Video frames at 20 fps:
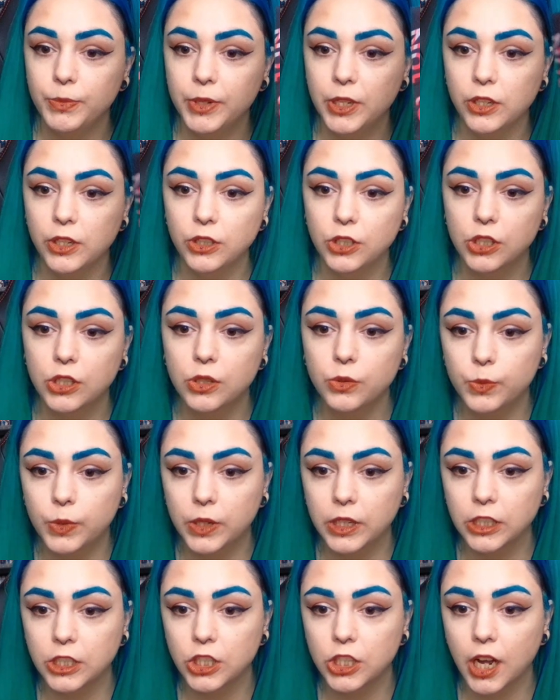cute, just a
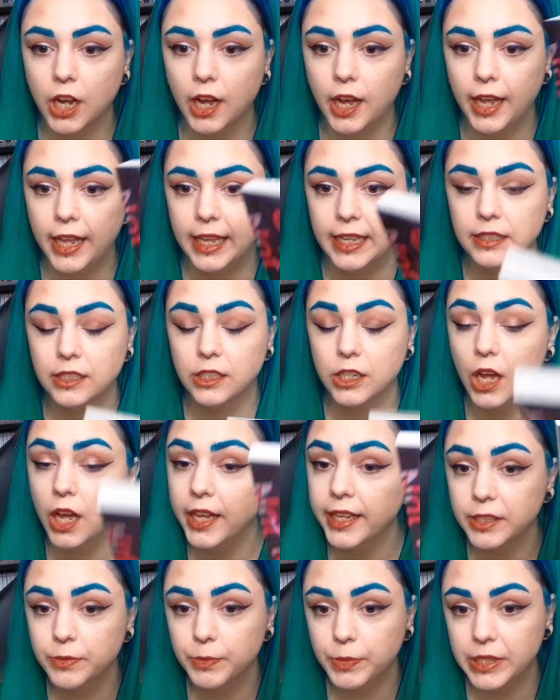one shot. It's not
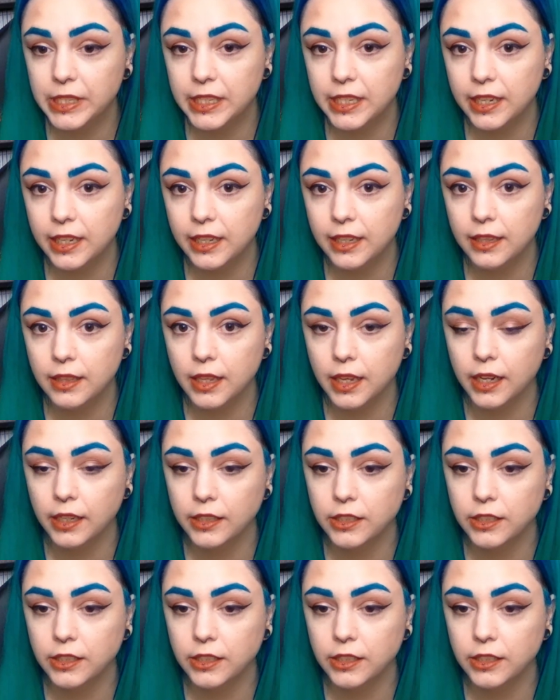explicit either,